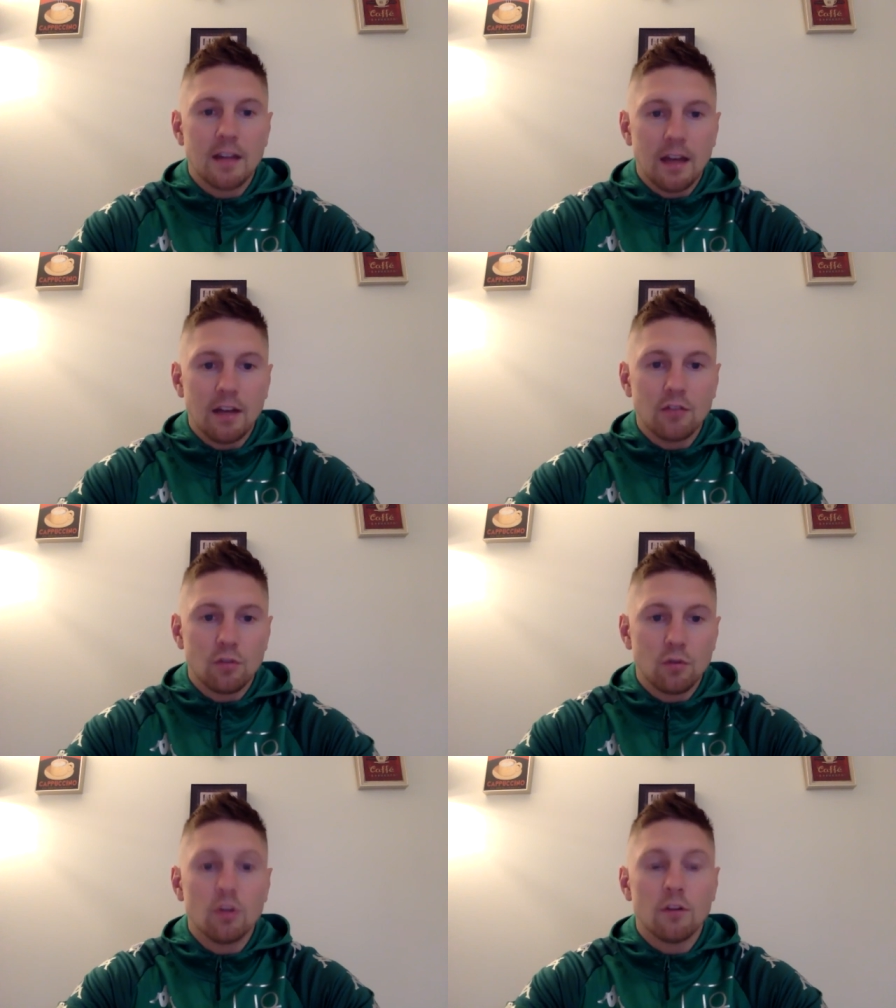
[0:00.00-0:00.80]

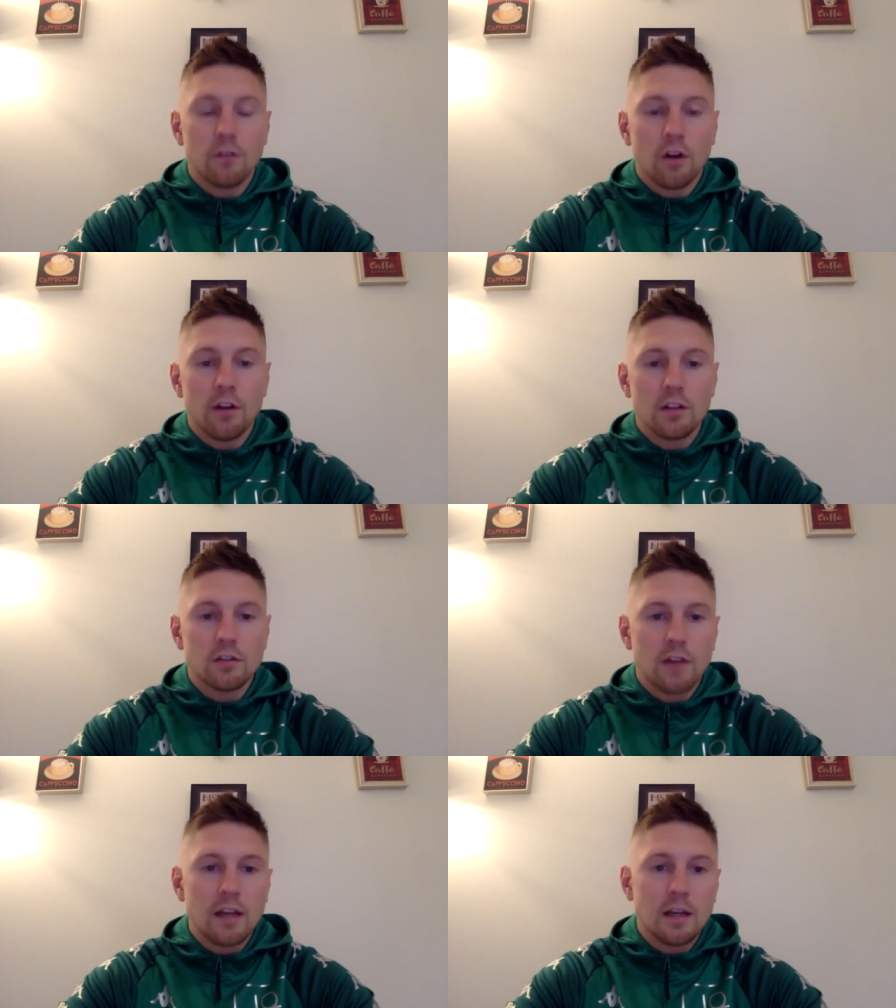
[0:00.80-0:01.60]
into for this
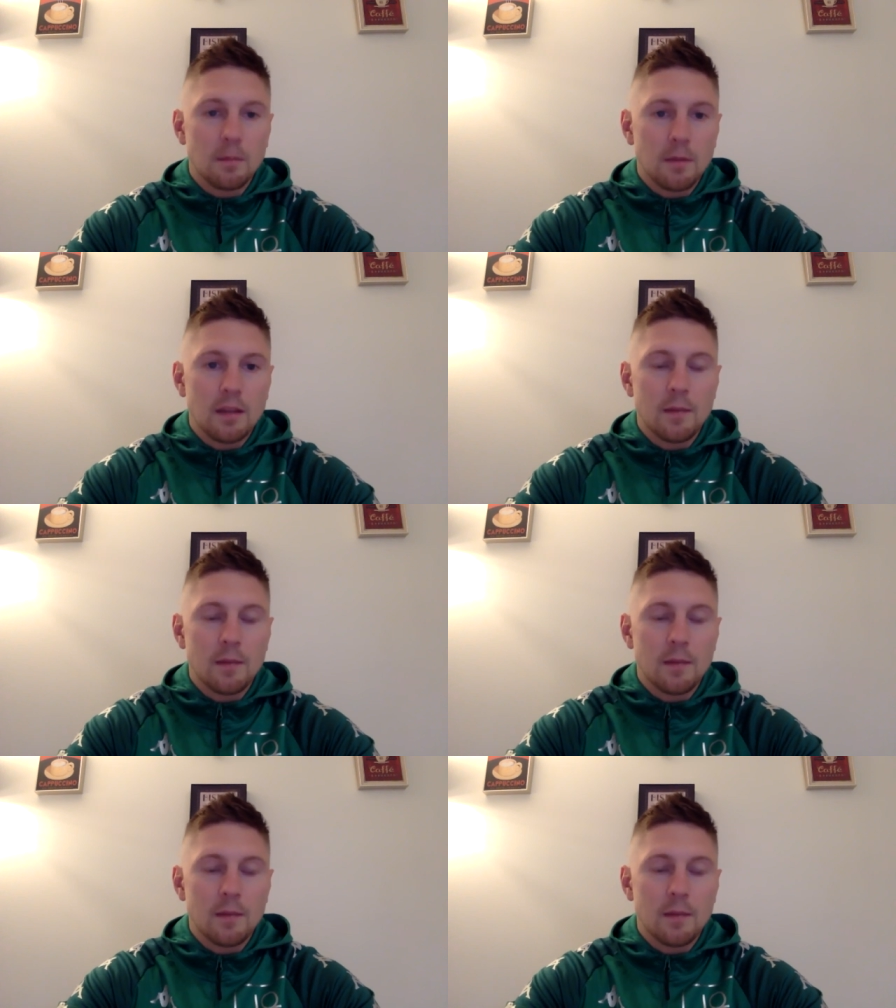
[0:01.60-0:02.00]
fight and being the